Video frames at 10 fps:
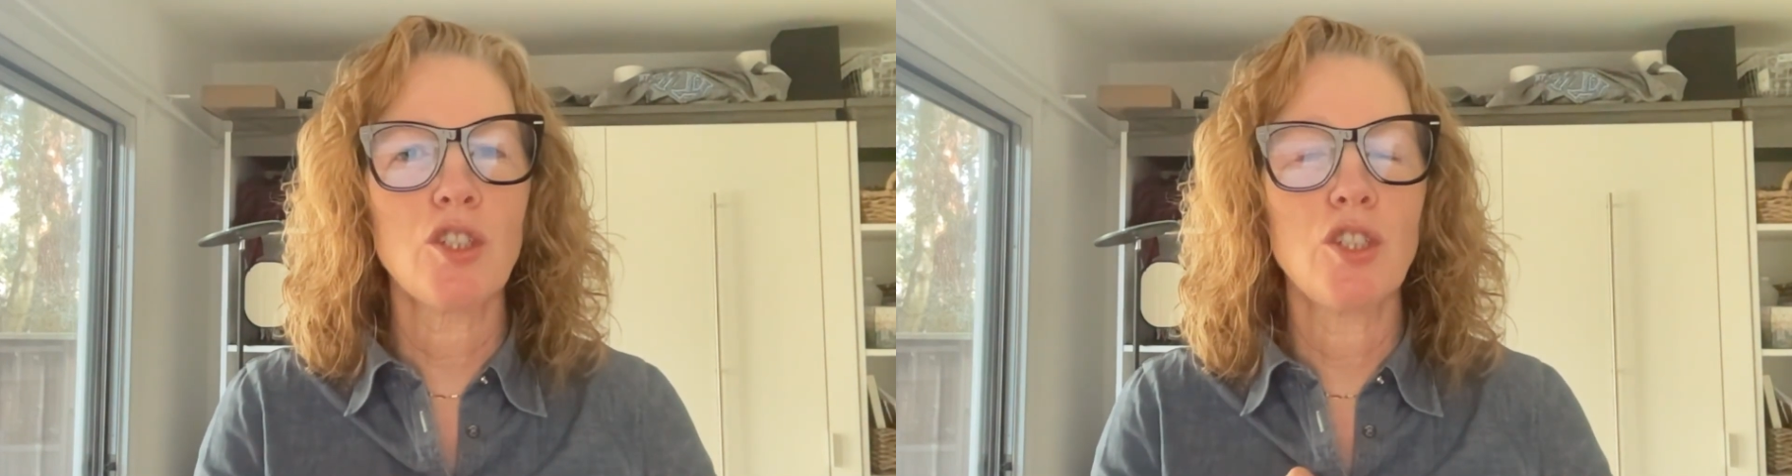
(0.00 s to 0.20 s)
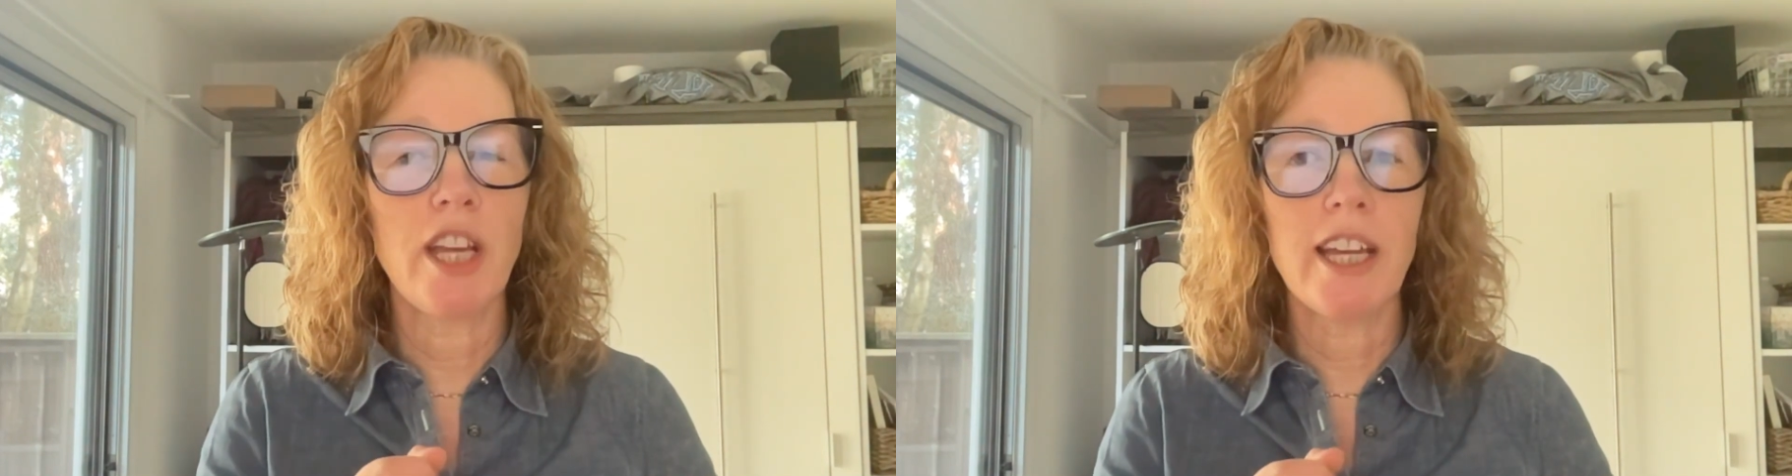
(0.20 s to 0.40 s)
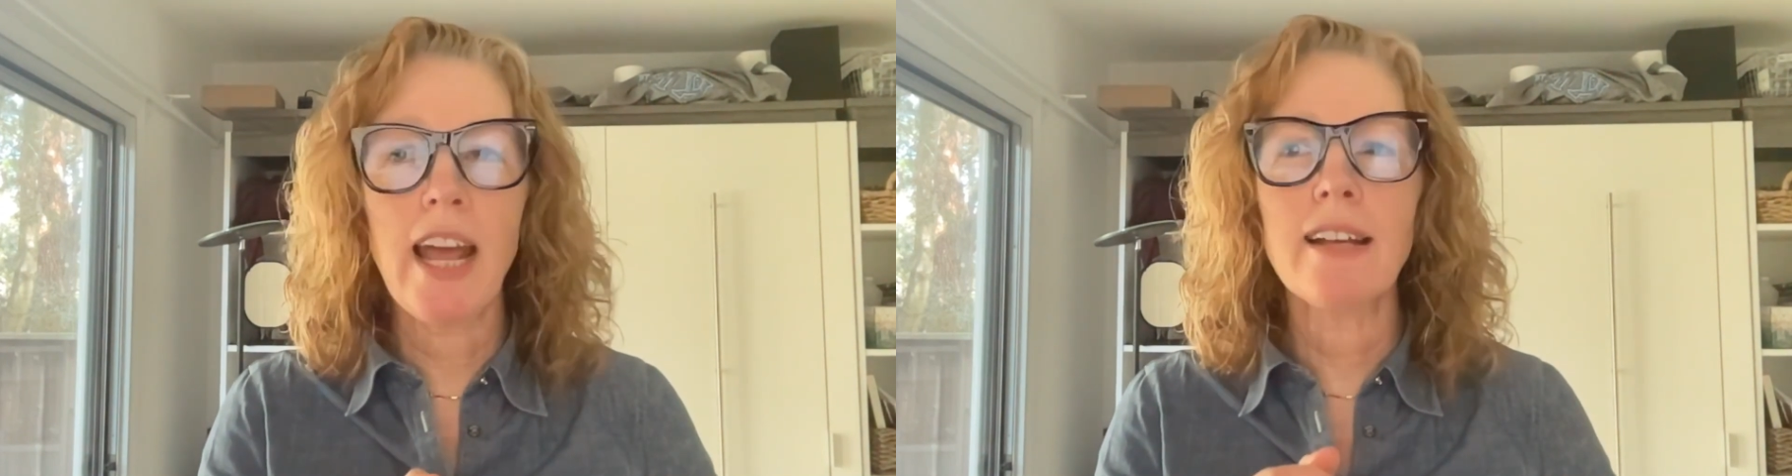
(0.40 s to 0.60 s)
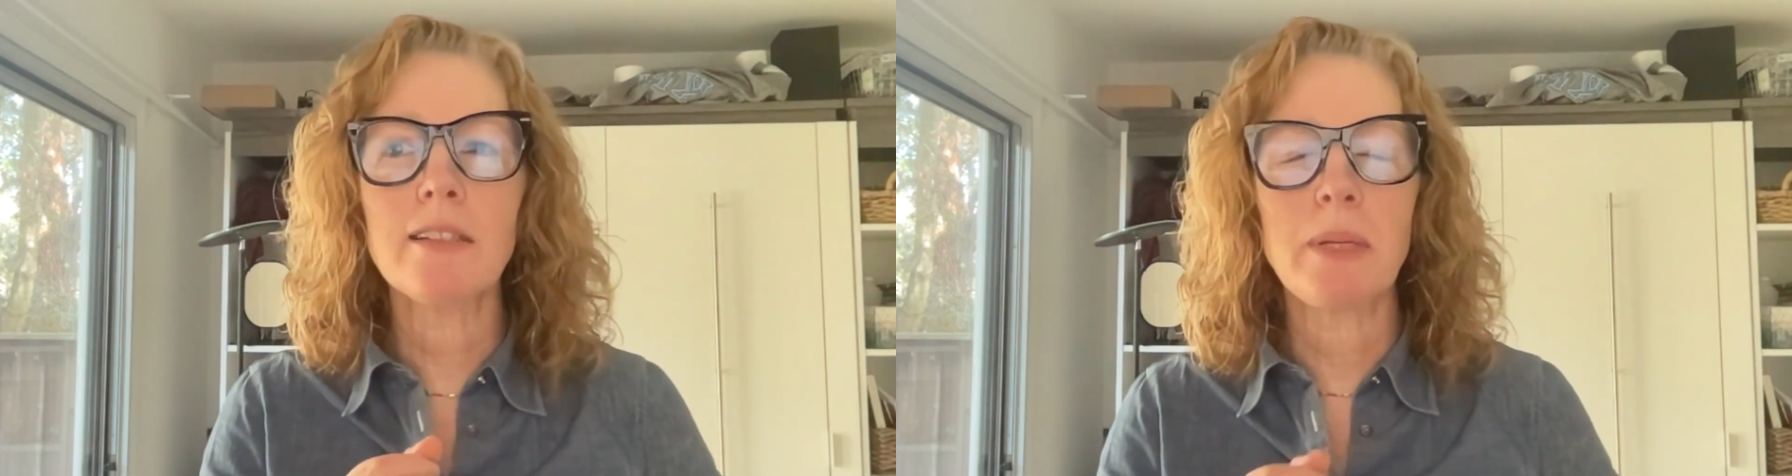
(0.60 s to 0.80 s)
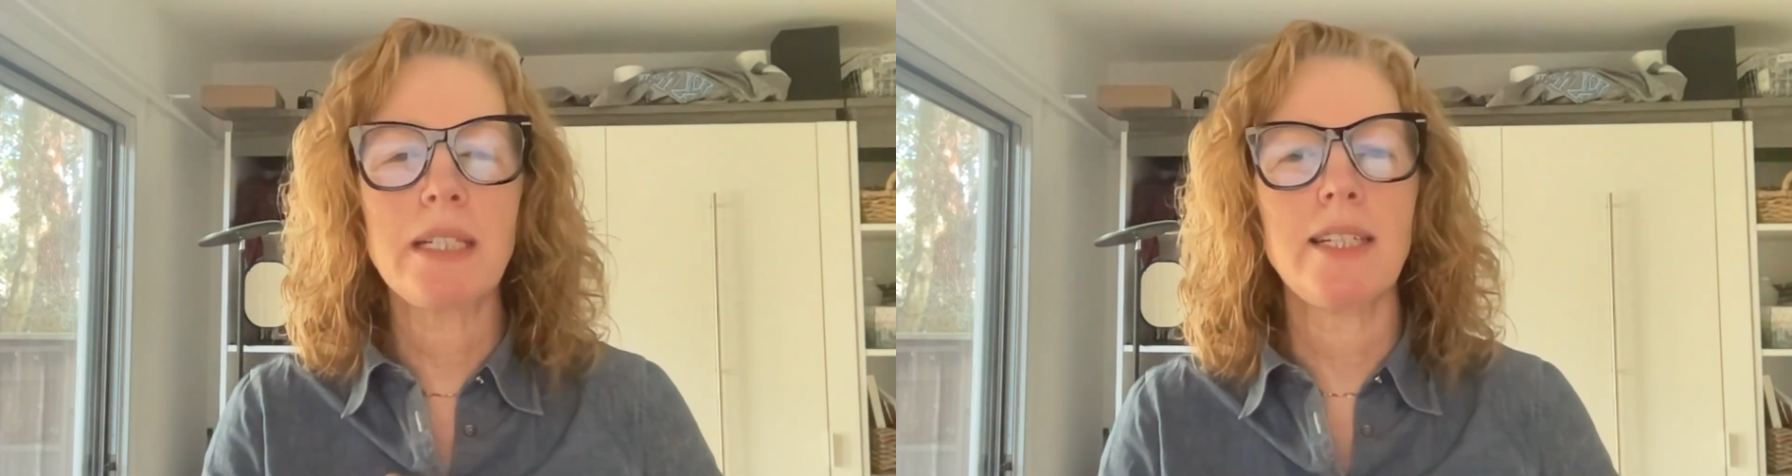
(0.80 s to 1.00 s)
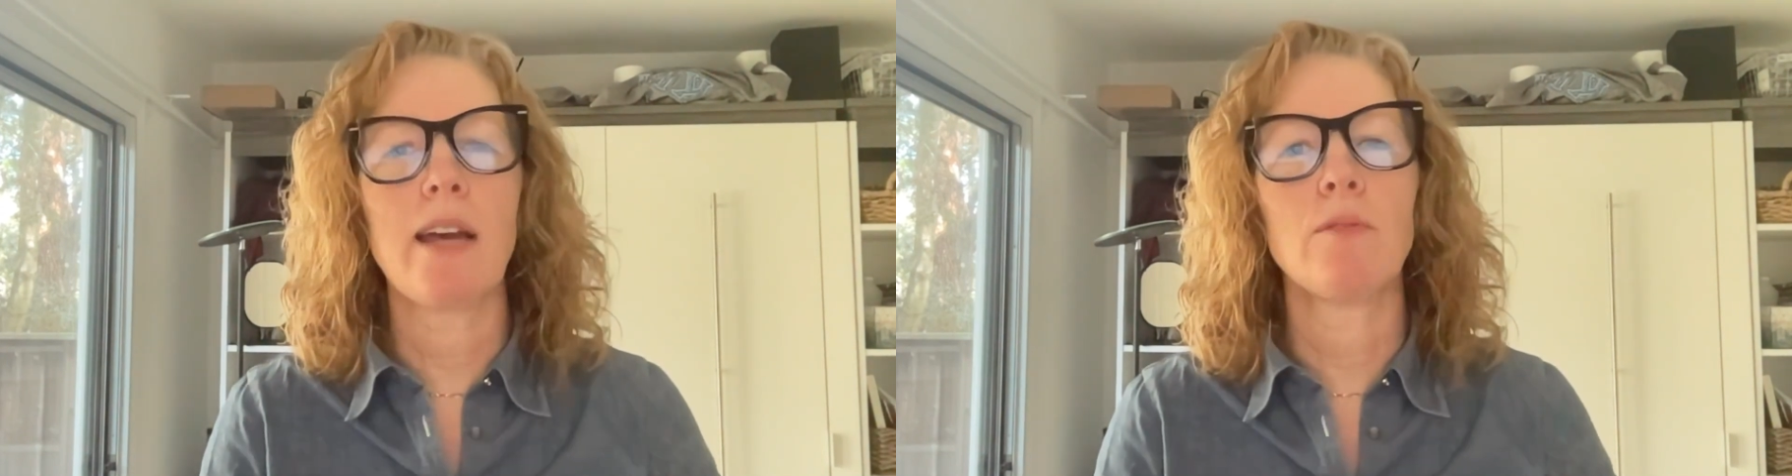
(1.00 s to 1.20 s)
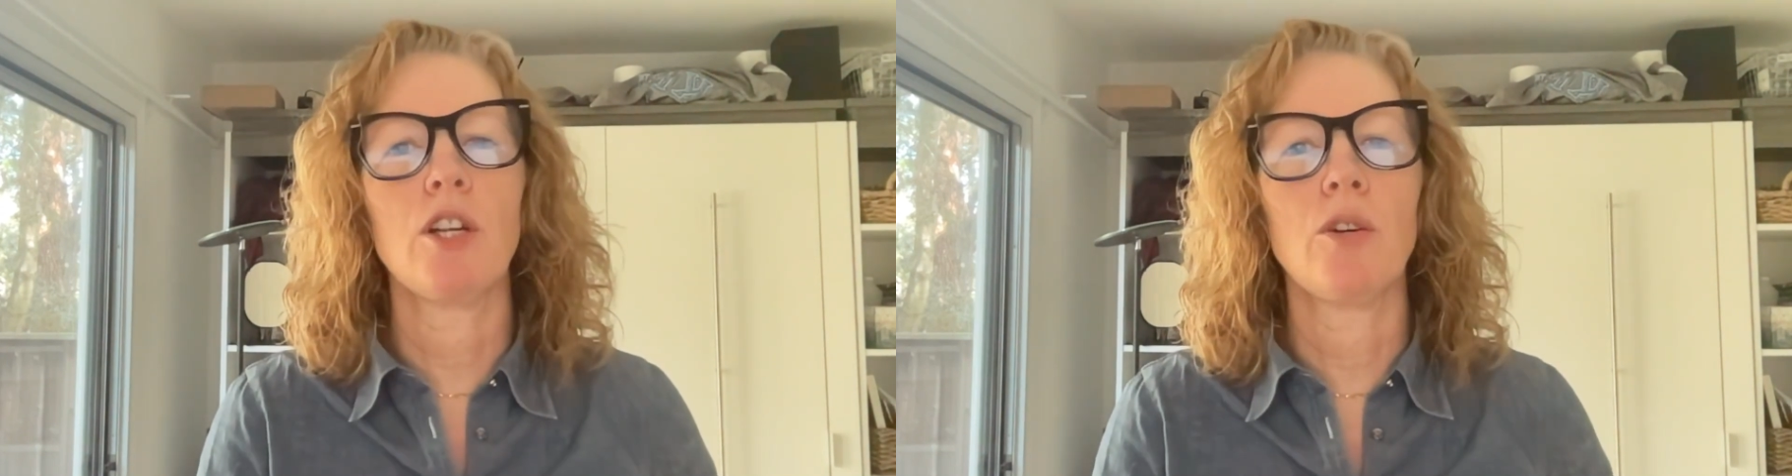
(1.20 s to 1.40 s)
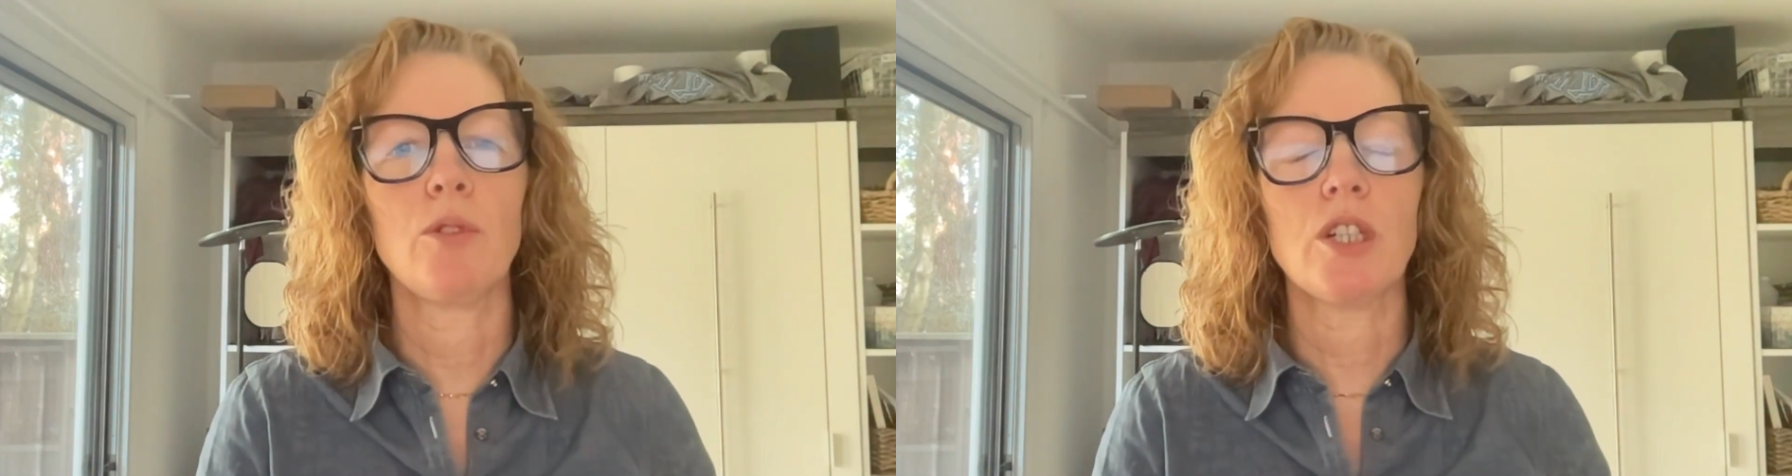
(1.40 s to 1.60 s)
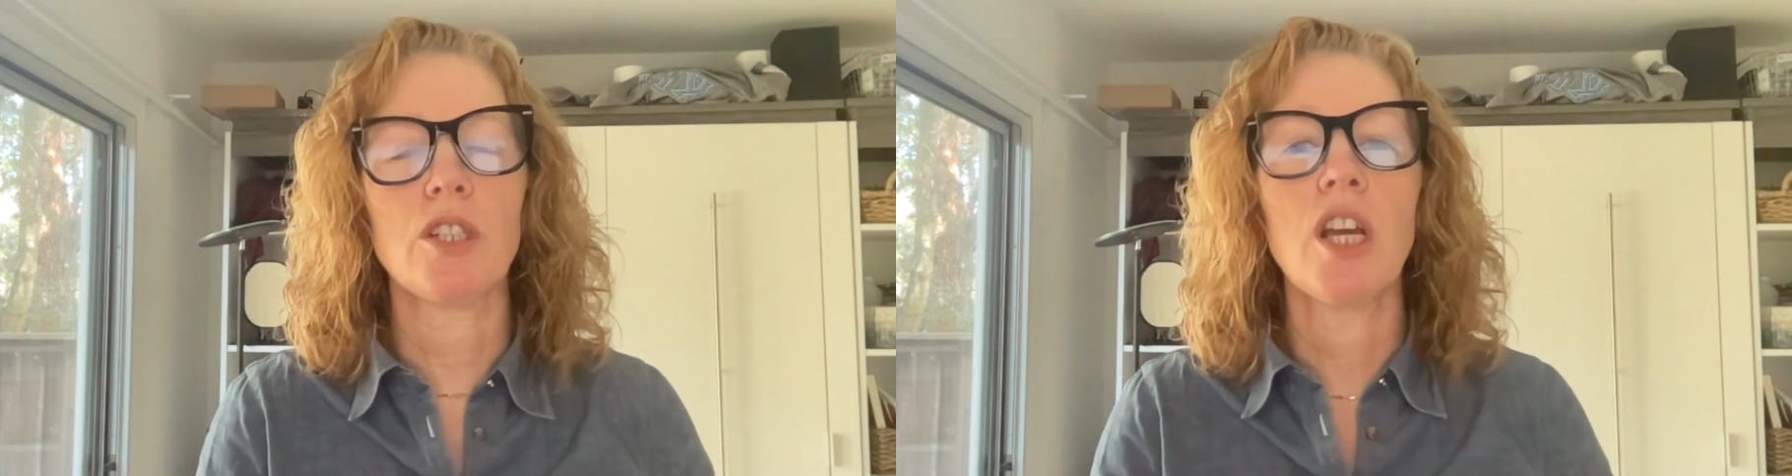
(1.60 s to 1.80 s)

it has been downloaded